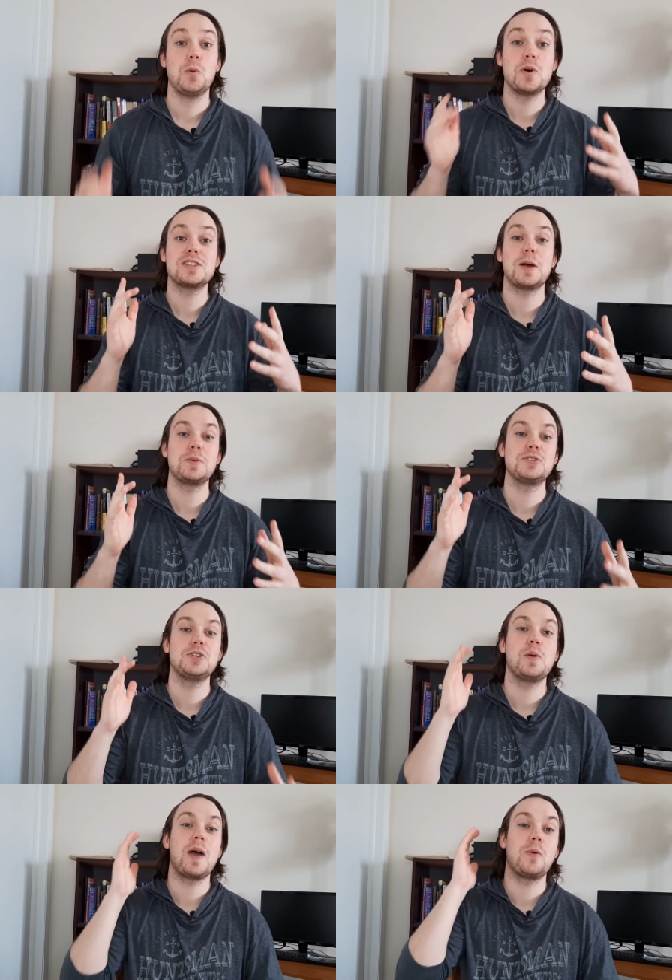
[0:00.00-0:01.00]
What is up,
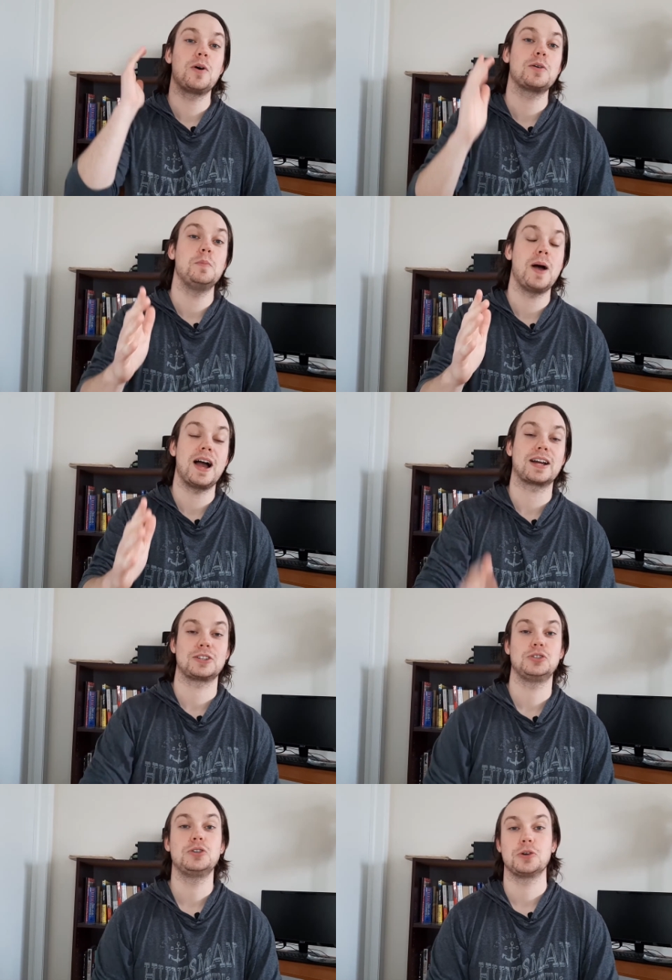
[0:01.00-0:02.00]
YouTube, and welcome back
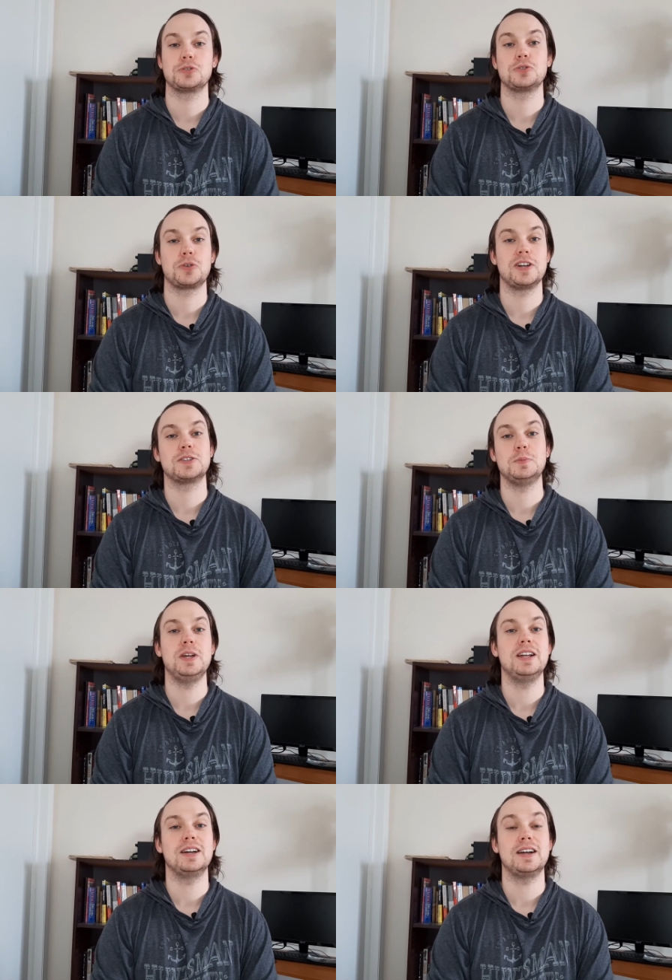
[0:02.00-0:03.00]
to Coastal Trails
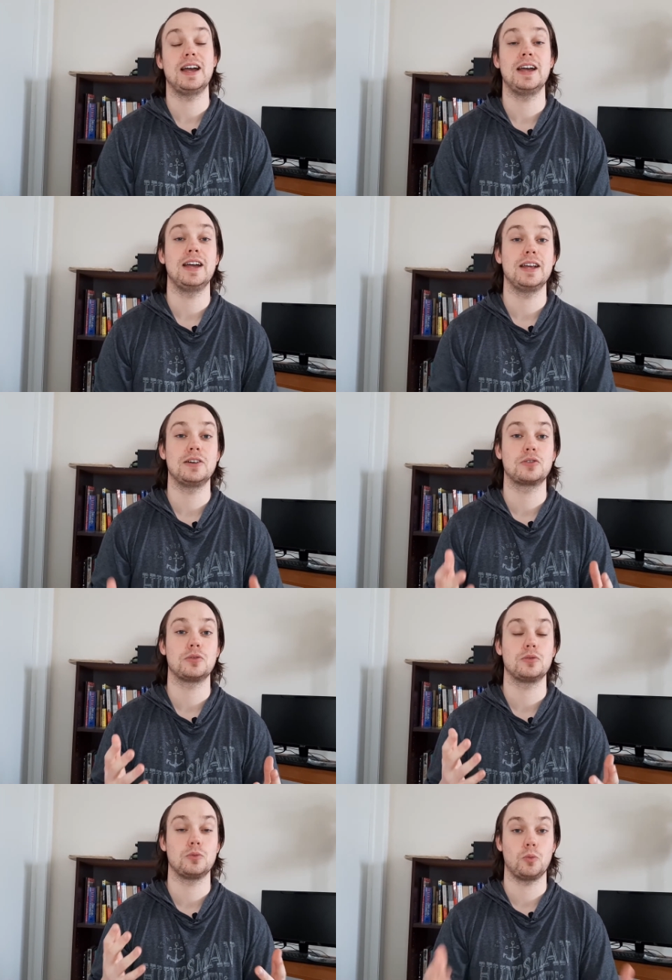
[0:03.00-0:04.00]
Media, and
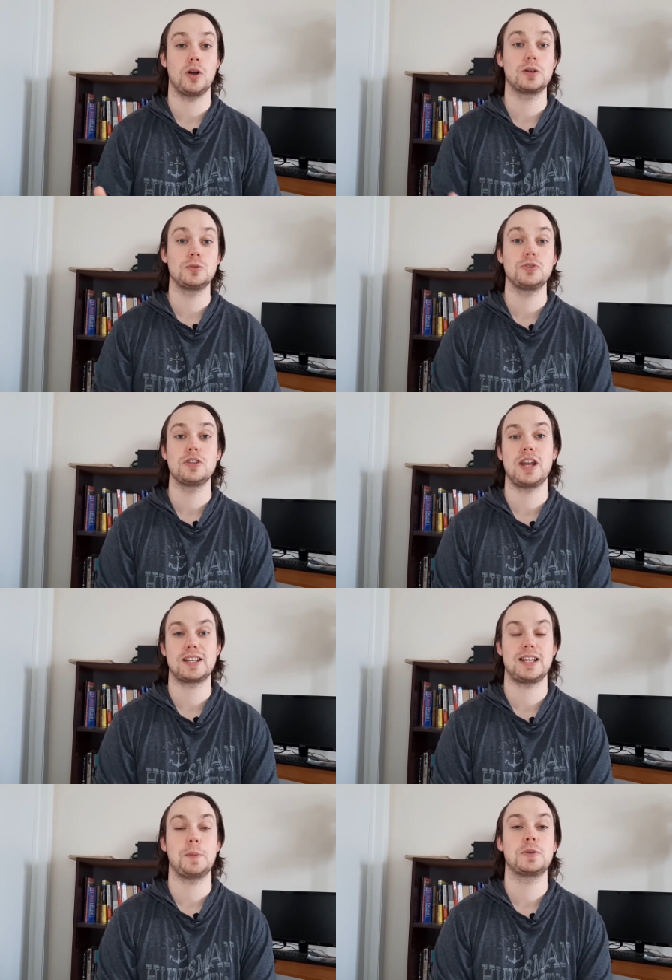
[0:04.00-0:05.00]
welcome to the
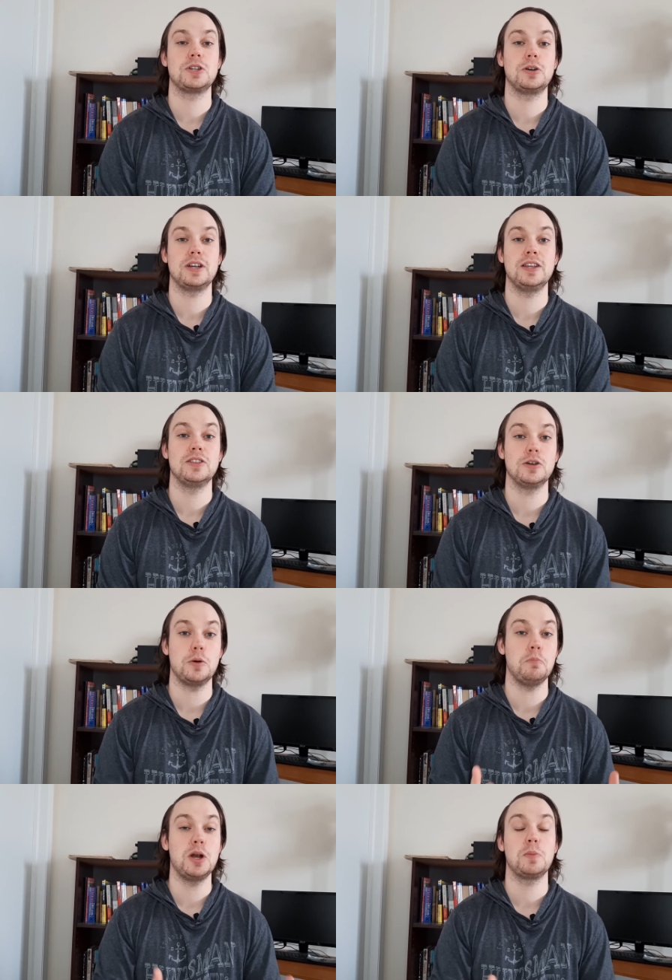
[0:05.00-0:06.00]
next episode in the
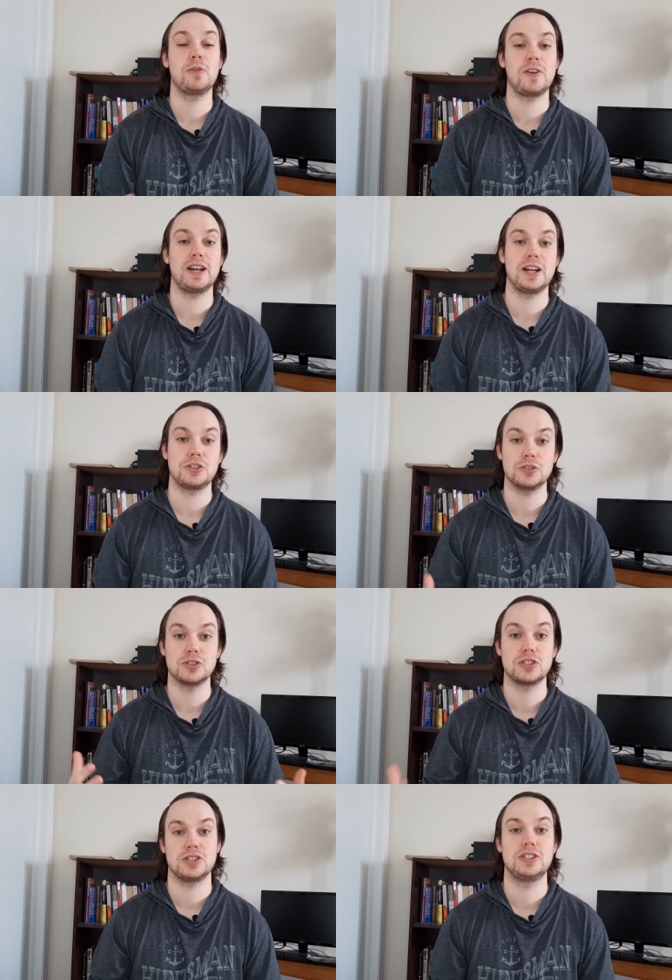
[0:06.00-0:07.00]
Minimal
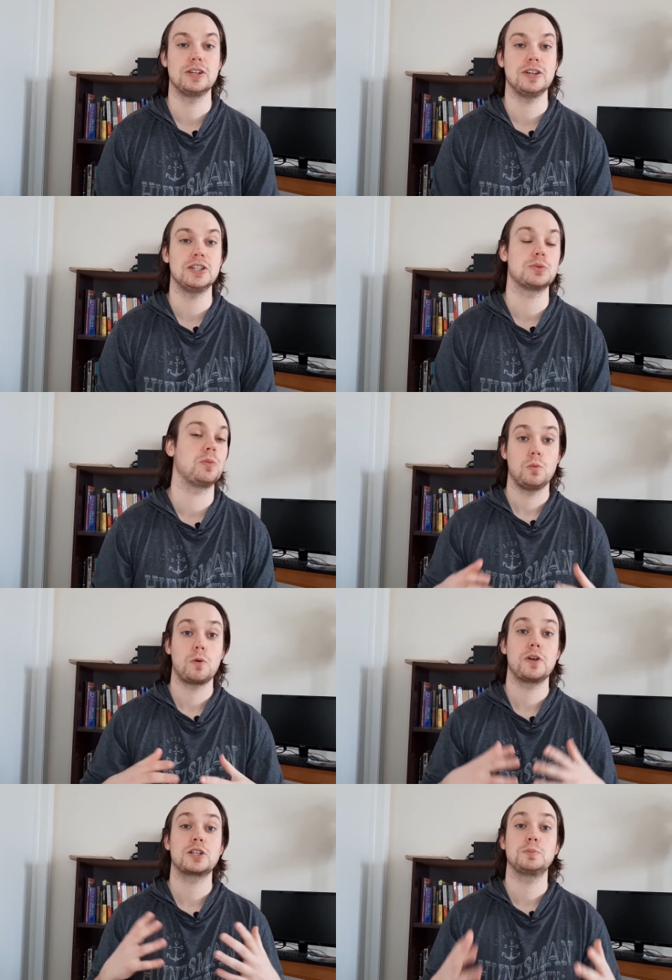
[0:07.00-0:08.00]
Financials series, where
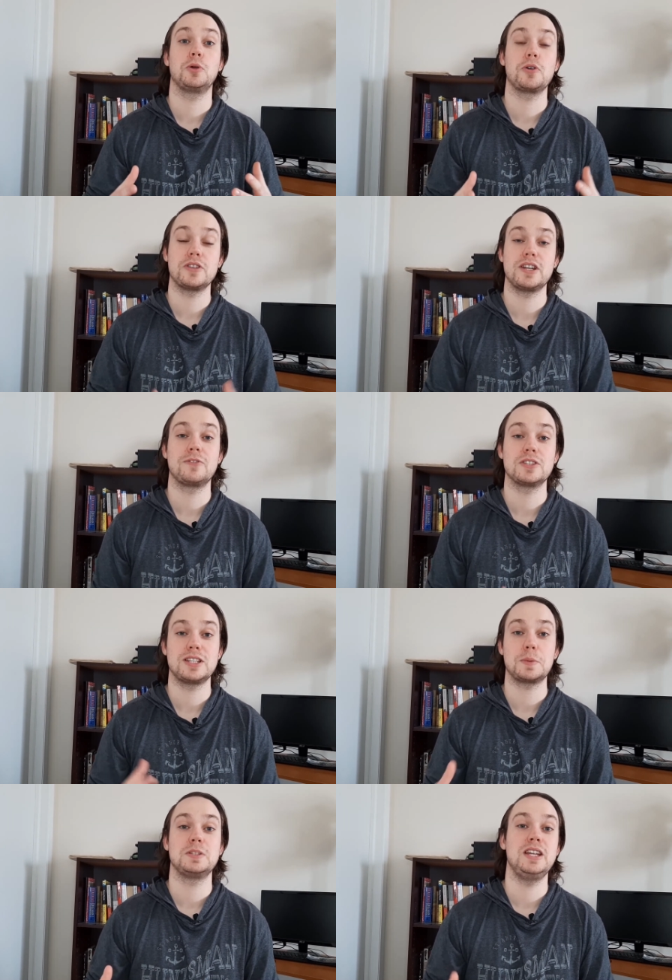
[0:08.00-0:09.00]
we explore the different
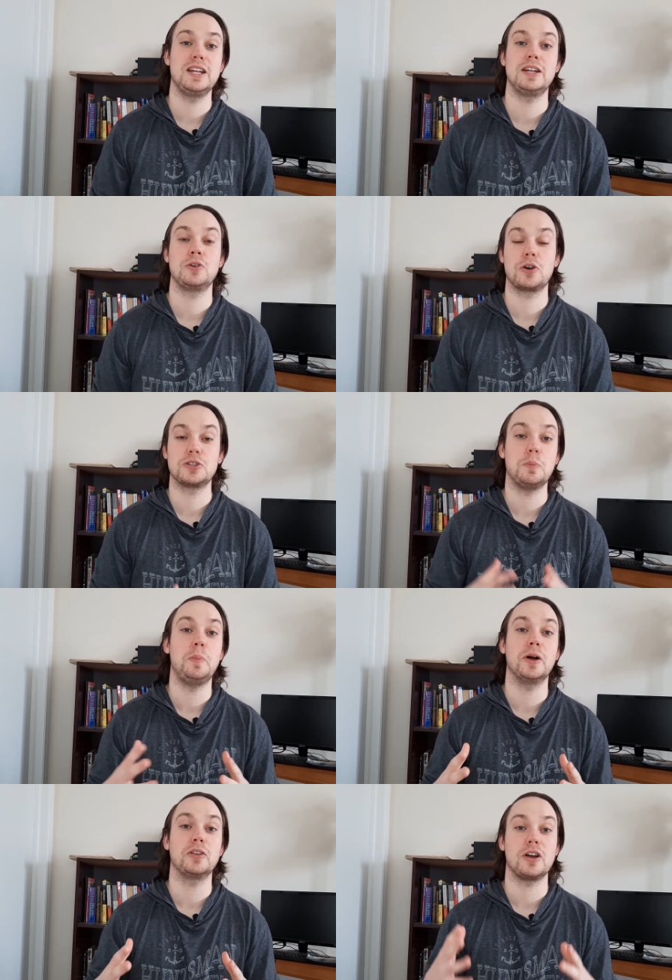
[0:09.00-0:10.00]
steps needed in order to
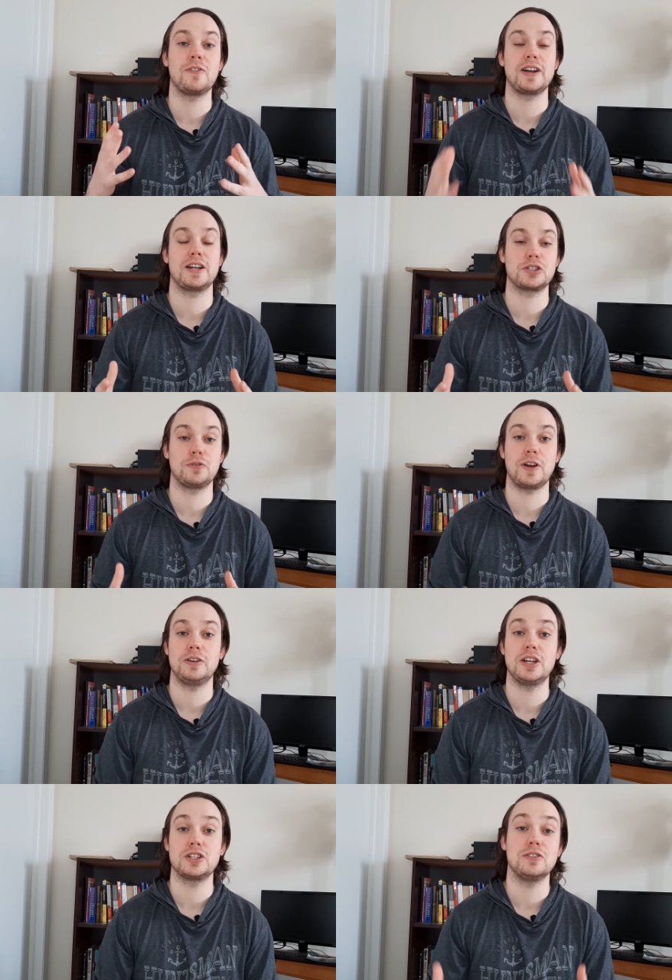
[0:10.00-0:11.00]
build a financial
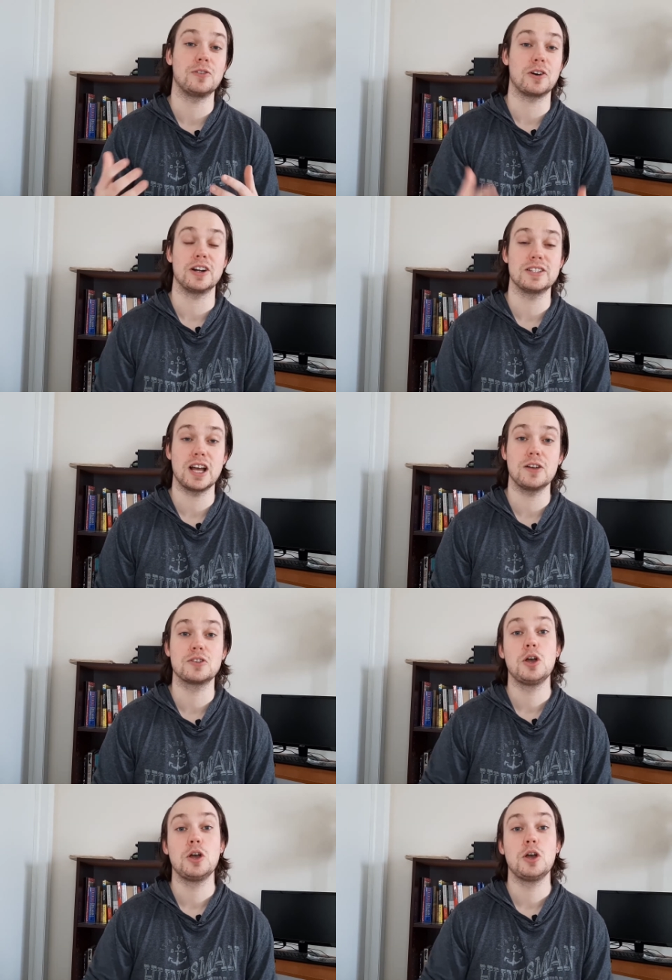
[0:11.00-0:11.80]
foundation for ourselves